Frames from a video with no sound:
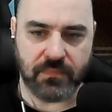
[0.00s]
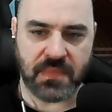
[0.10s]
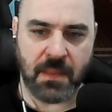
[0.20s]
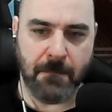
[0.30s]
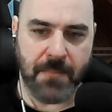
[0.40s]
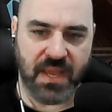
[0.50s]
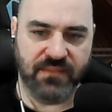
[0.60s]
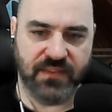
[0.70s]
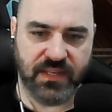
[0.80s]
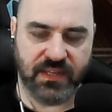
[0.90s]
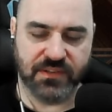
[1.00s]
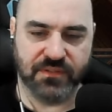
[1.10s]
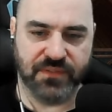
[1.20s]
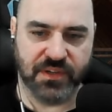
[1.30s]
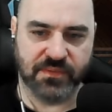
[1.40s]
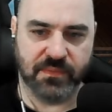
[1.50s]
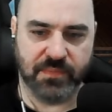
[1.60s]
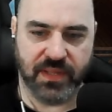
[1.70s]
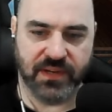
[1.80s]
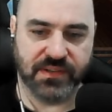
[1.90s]
Maven interferes with
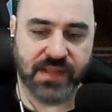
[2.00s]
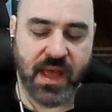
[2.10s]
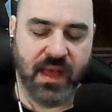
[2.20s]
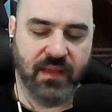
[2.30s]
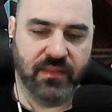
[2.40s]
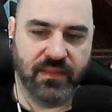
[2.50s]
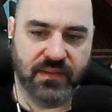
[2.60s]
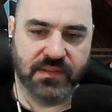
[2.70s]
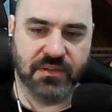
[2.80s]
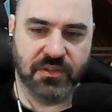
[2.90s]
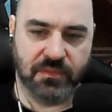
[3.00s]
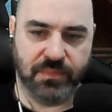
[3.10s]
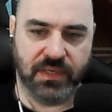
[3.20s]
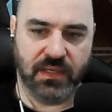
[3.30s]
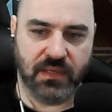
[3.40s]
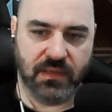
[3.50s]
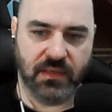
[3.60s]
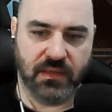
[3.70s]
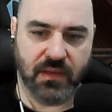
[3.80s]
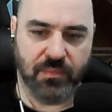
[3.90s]
players. This could
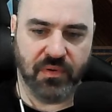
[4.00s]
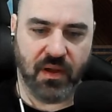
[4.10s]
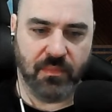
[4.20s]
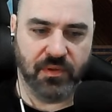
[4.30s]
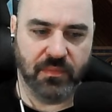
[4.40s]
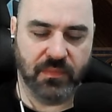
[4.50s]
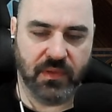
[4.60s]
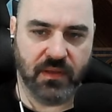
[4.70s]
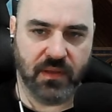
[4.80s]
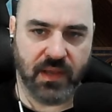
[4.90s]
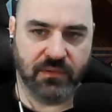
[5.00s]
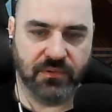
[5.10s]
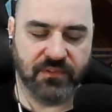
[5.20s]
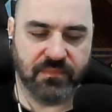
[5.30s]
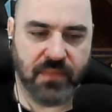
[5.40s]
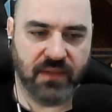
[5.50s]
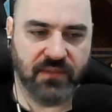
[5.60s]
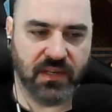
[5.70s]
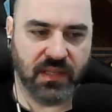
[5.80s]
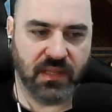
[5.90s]
be a problem. I don't know if
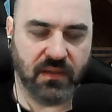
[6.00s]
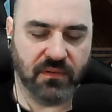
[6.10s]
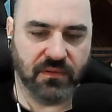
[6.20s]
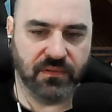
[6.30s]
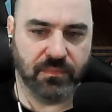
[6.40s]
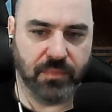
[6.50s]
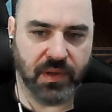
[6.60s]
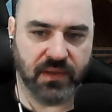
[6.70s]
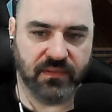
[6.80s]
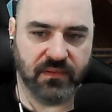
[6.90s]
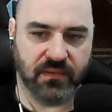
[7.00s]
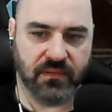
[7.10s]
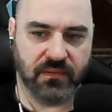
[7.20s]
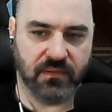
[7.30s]
Maven heals bosses.